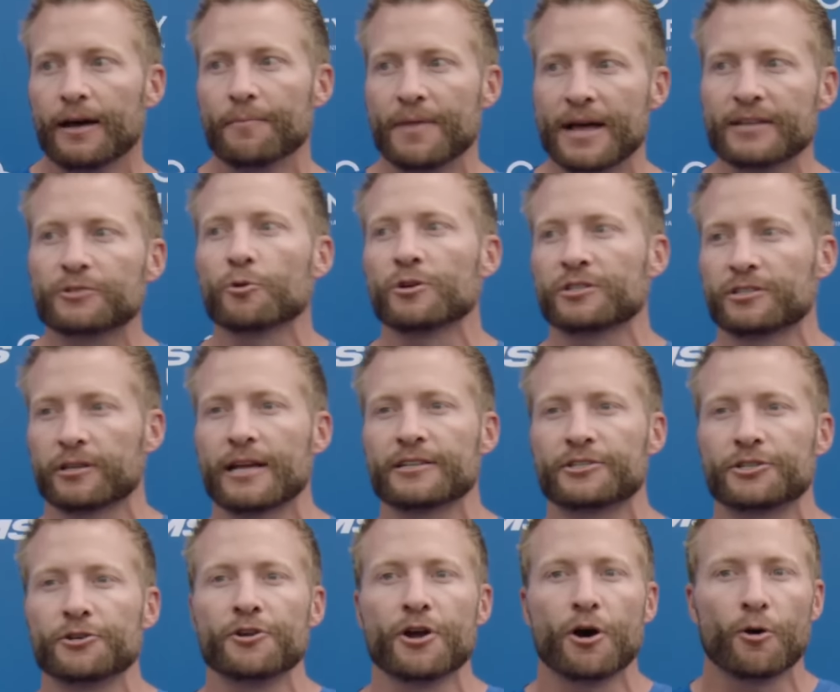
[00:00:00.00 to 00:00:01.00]
That's what
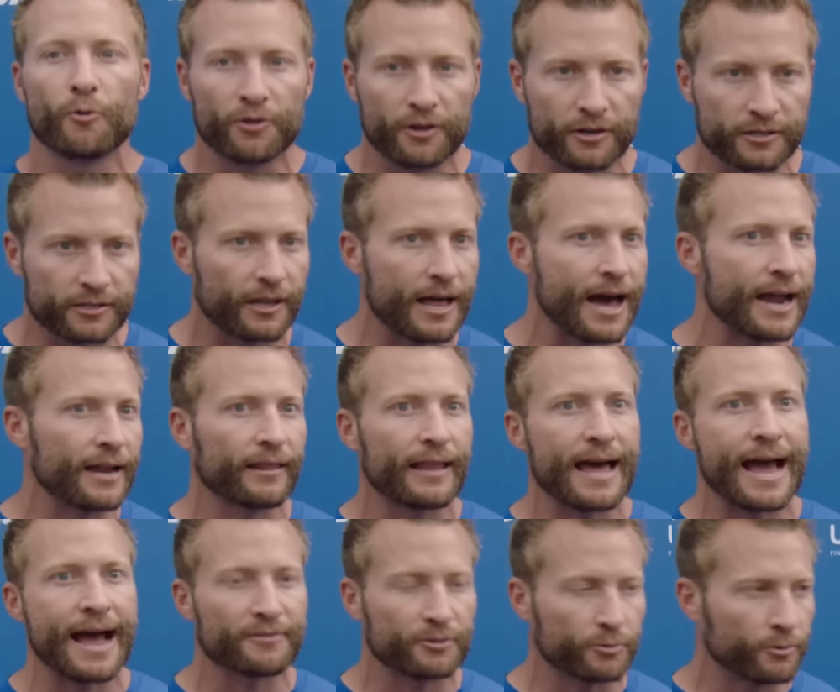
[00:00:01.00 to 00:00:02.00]
lets you know when there's a lot of
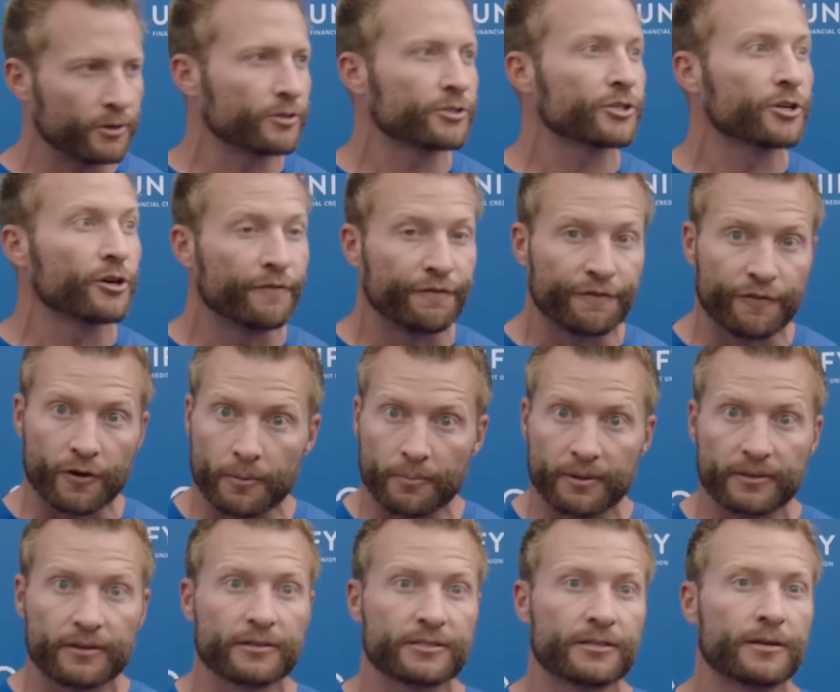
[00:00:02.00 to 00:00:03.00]
laughs, when there's good fun,
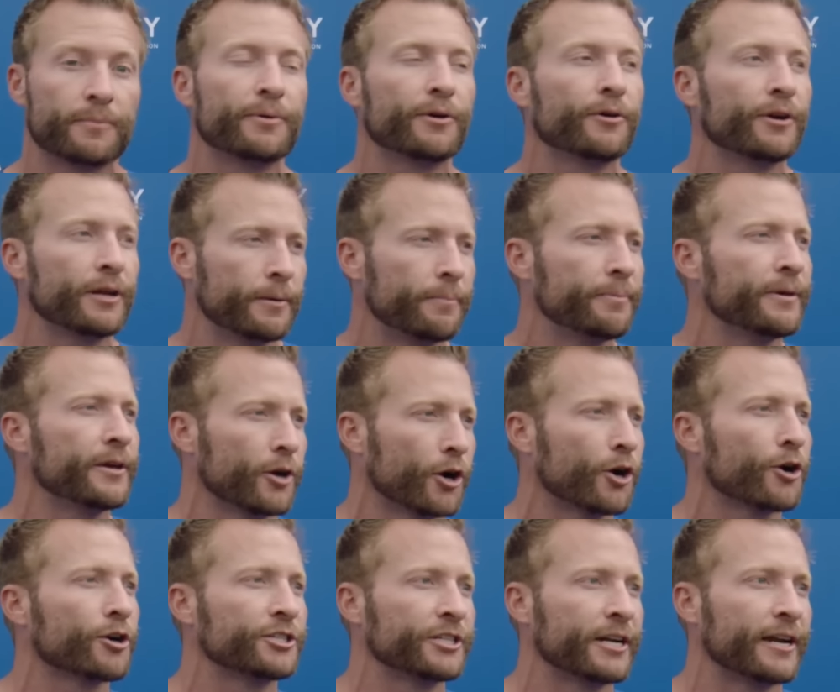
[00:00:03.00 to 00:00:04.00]
but there's an ability to be
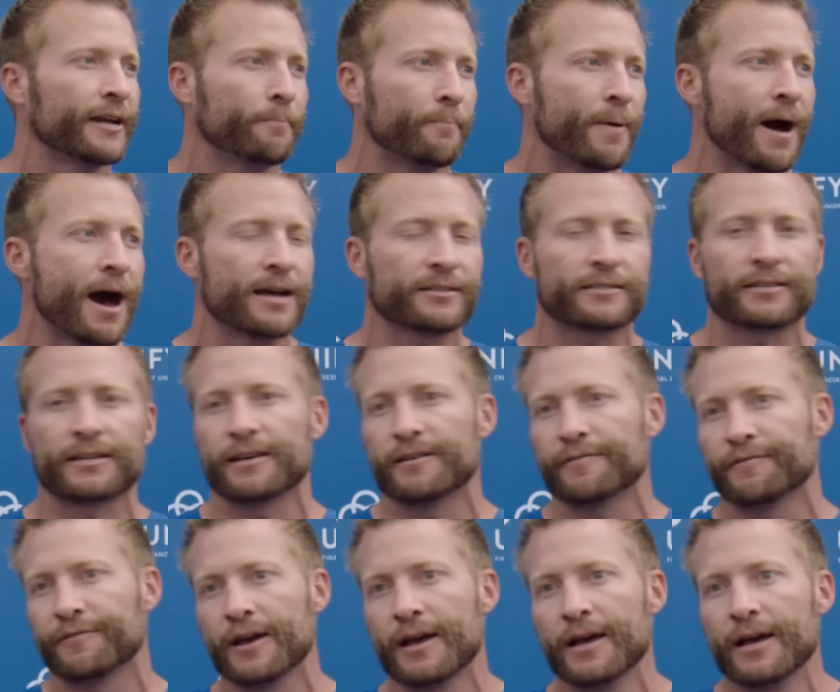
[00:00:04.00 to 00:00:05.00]
urgent and
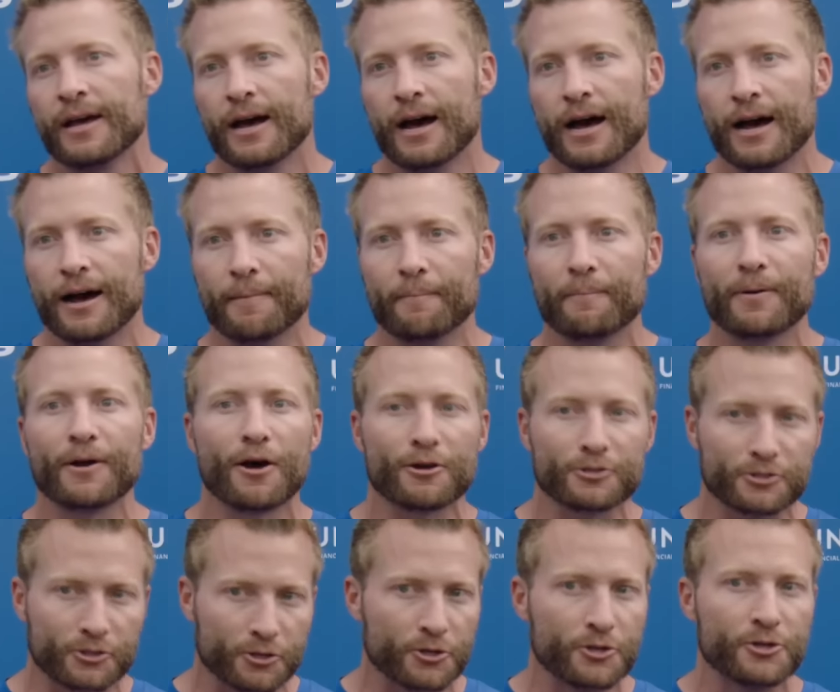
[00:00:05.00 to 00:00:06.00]
positive. But
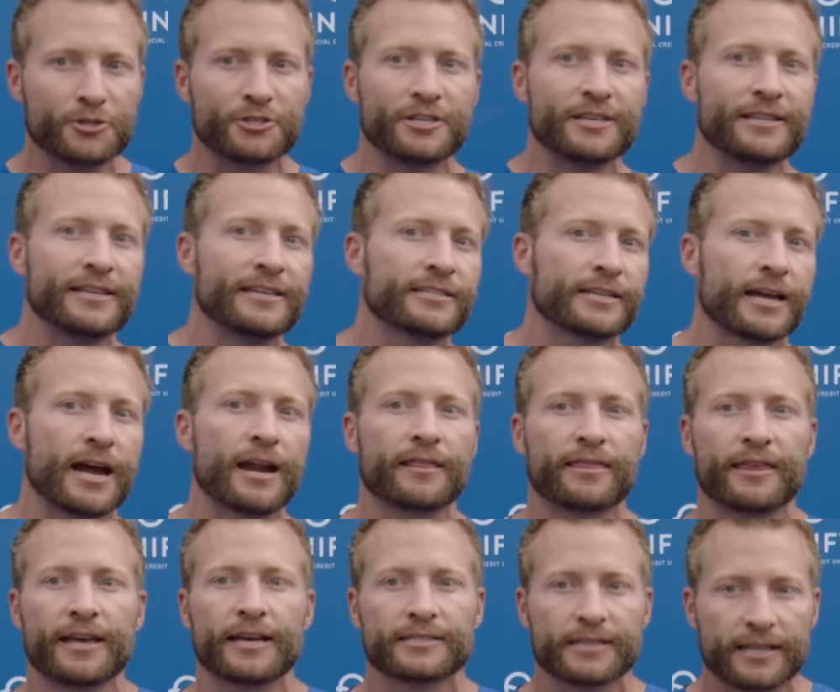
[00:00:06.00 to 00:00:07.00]
also you see these kind of
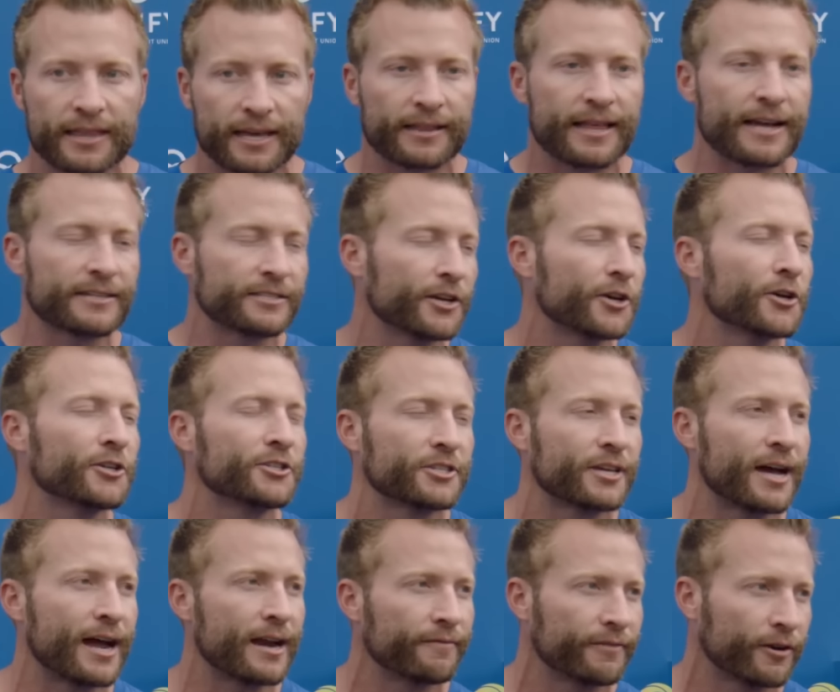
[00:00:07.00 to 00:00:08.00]
things. I think that's a good
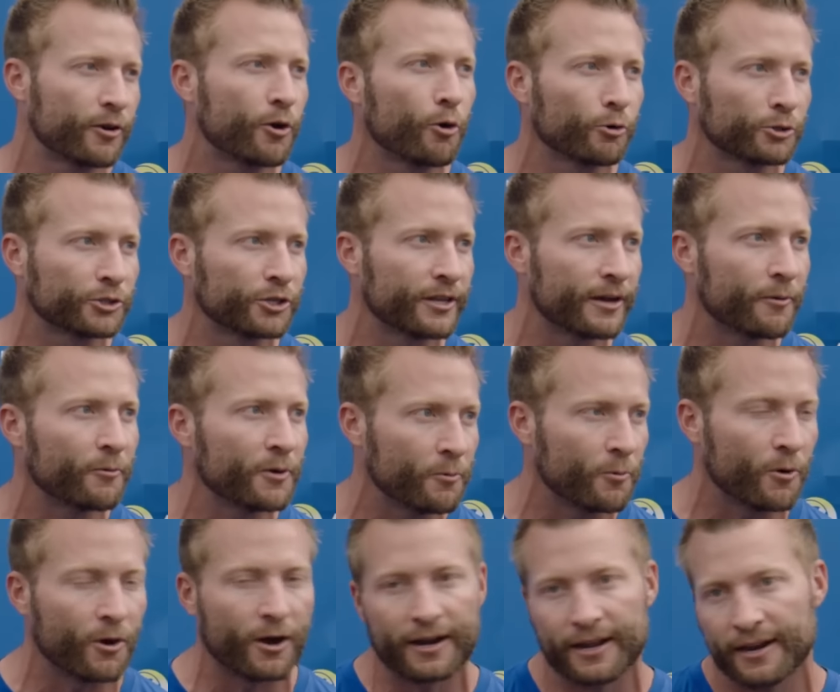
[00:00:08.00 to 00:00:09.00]
sign of a culture that we
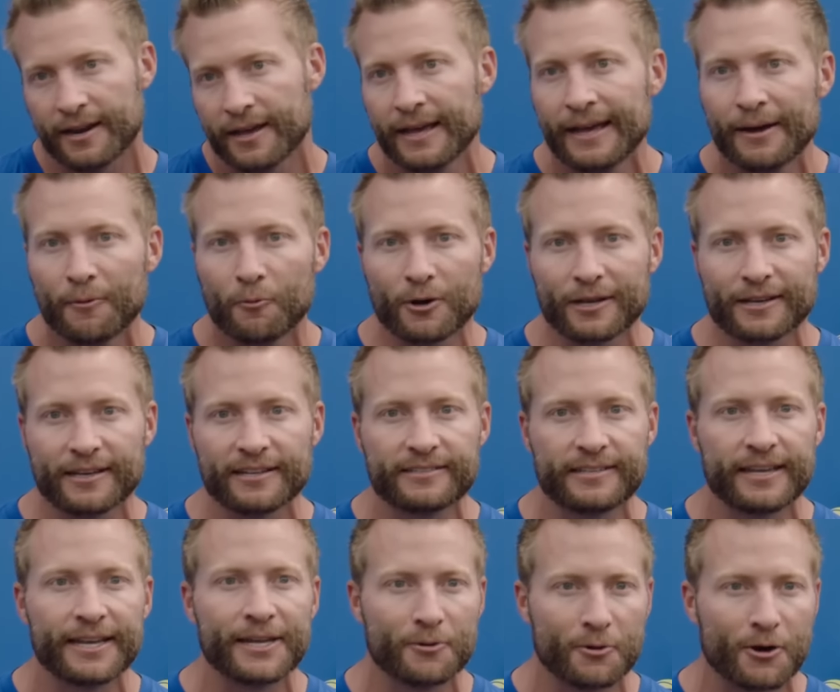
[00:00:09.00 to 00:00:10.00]
want and want to
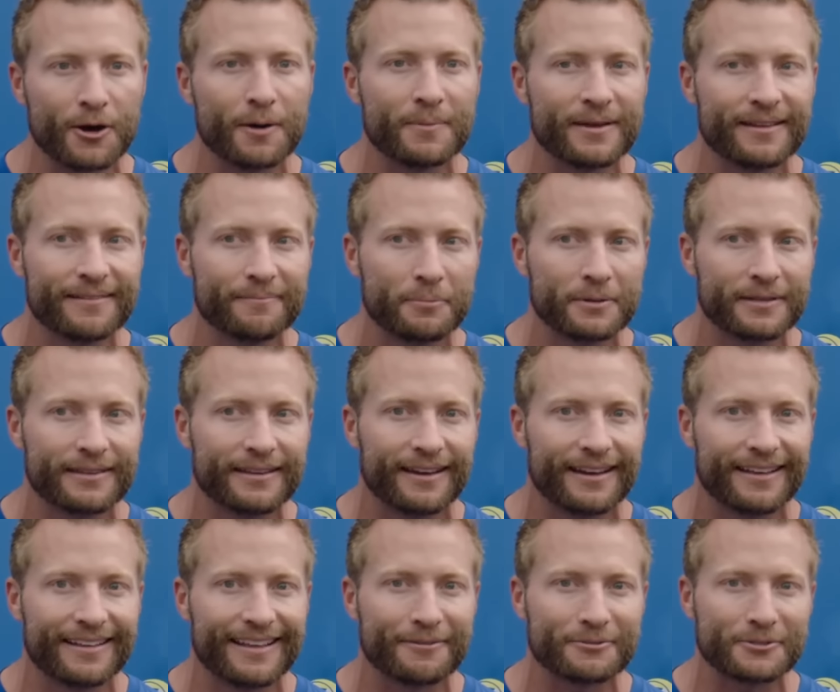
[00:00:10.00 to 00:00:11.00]
continue on. But
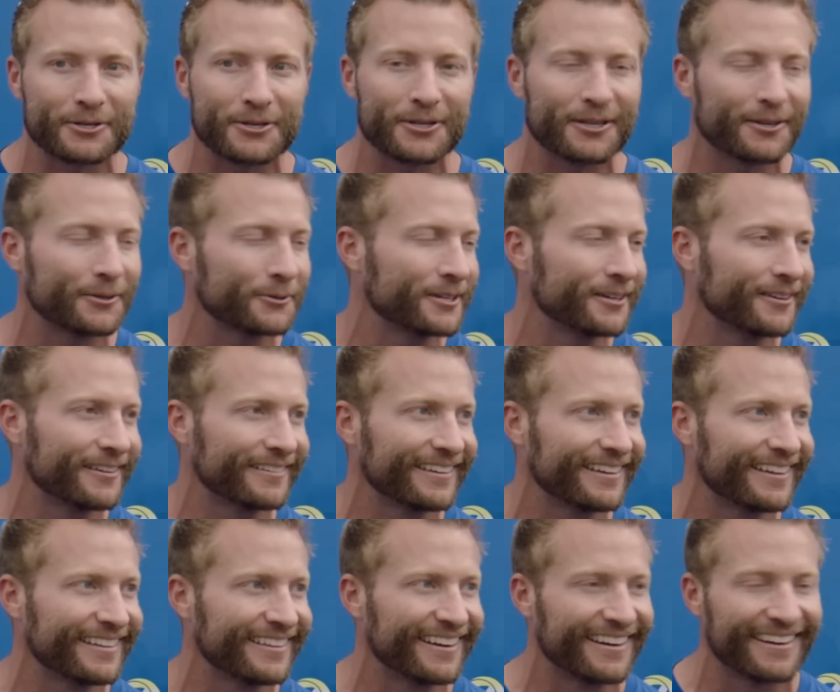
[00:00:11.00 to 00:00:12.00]
that was a good little deal at
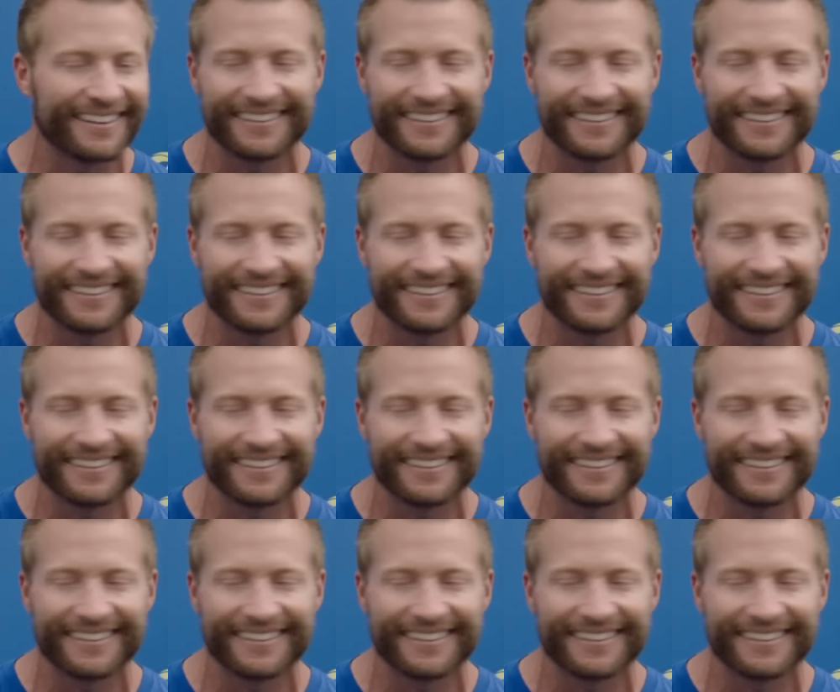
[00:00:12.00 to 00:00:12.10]
the end there.